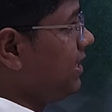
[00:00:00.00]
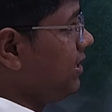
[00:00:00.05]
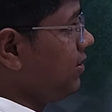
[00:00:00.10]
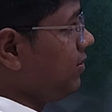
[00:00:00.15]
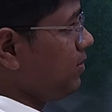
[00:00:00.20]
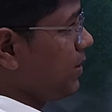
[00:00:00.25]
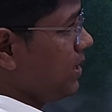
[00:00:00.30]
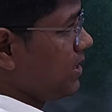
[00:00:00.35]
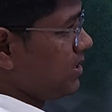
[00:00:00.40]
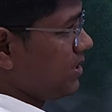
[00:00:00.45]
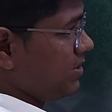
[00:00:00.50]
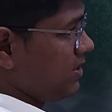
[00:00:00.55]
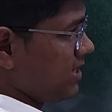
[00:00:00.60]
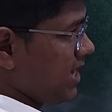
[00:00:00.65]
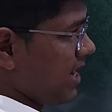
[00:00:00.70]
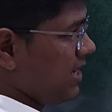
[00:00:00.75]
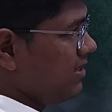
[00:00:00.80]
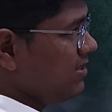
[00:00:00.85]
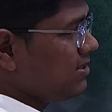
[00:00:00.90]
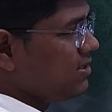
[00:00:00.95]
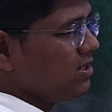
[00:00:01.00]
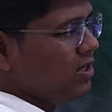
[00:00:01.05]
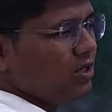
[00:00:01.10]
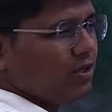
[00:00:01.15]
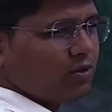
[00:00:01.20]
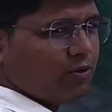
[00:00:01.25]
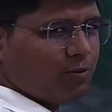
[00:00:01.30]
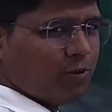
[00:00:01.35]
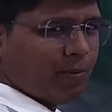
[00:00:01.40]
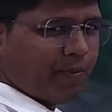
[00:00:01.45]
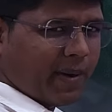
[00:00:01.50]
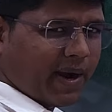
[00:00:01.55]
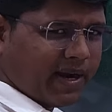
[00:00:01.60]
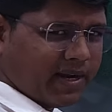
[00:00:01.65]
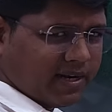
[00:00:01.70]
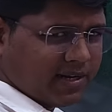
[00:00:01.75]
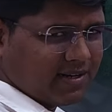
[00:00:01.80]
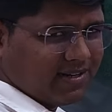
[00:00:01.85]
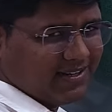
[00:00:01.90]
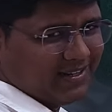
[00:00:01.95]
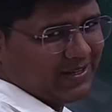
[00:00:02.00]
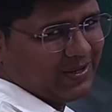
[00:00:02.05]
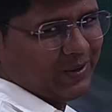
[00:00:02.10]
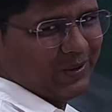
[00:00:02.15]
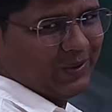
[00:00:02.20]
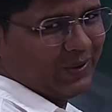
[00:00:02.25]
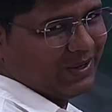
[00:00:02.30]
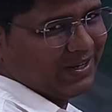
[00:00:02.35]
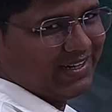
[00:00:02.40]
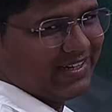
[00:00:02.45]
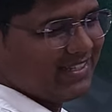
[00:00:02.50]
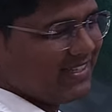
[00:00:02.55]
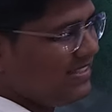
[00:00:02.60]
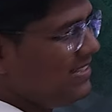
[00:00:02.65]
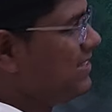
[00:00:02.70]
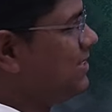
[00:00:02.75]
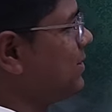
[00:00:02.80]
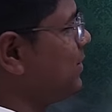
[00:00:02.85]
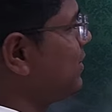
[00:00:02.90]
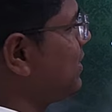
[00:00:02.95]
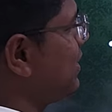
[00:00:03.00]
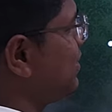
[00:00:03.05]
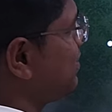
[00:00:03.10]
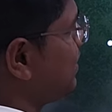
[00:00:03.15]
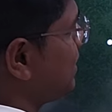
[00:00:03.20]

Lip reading: infection signs you may find in all diseases. Okay,